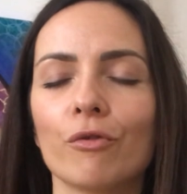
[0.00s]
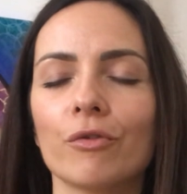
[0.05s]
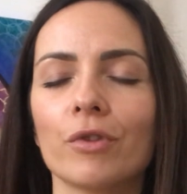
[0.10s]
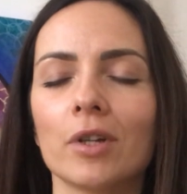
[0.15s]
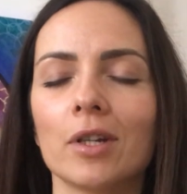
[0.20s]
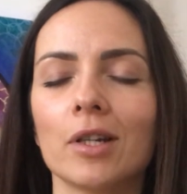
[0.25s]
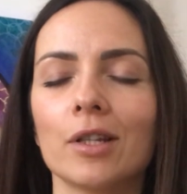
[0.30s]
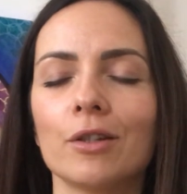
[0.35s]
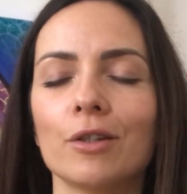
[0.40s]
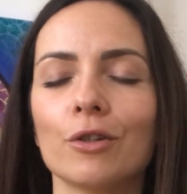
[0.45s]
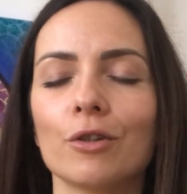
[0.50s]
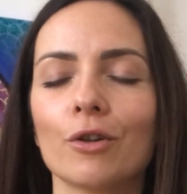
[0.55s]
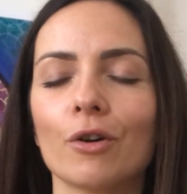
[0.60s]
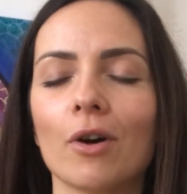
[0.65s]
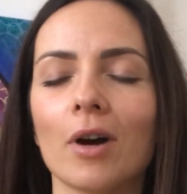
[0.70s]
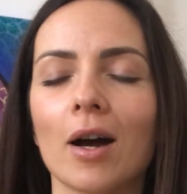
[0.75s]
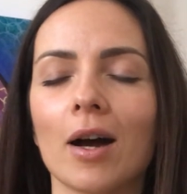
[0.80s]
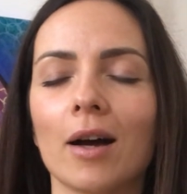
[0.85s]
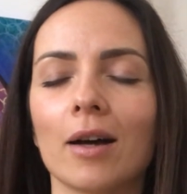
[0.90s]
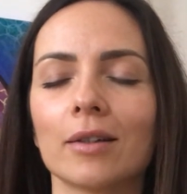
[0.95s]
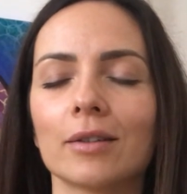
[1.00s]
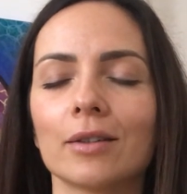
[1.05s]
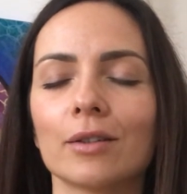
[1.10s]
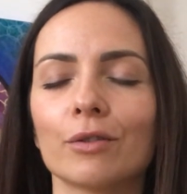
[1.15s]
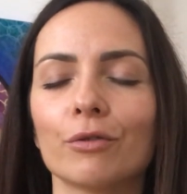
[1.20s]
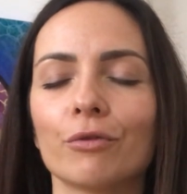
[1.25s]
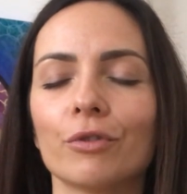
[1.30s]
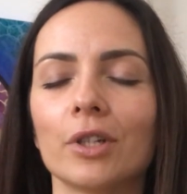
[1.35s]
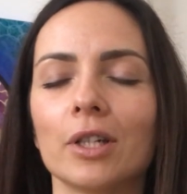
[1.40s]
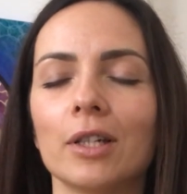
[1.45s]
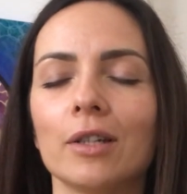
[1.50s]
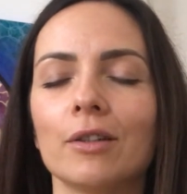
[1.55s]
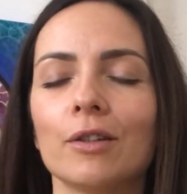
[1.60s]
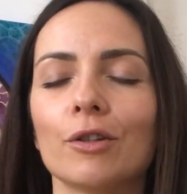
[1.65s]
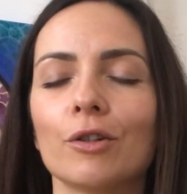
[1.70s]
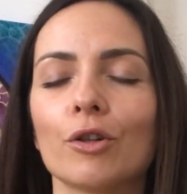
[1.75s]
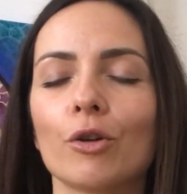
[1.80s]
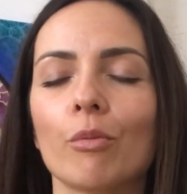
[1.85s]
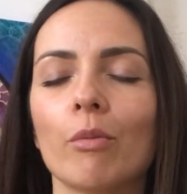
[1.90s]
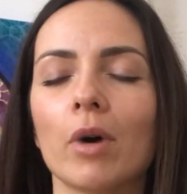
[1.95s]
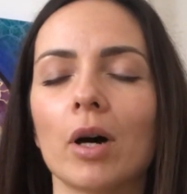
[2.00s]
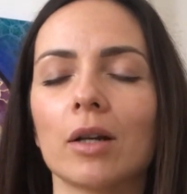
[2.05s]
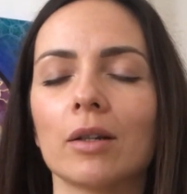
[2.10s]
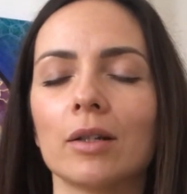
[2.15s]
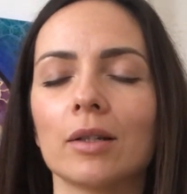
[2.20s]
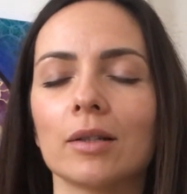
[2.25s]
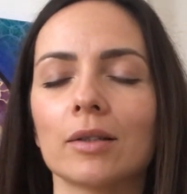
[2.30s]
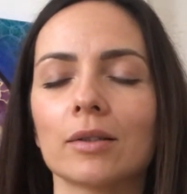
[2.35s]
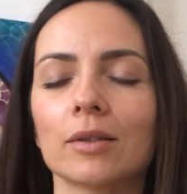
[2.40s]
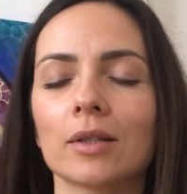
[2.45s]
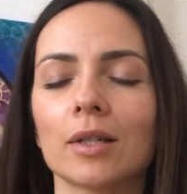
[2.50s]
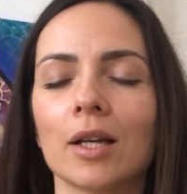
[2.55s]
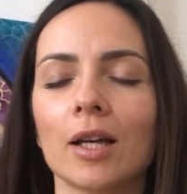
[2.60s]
Feel it in your heart, feel it in your body.